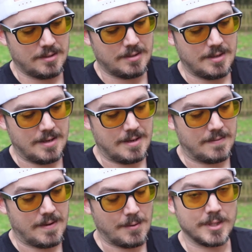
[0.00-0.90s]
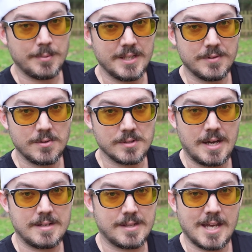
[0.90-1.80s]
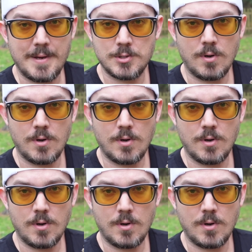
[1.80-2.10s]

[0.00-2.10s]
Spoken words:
I really believe in those guys. They come out to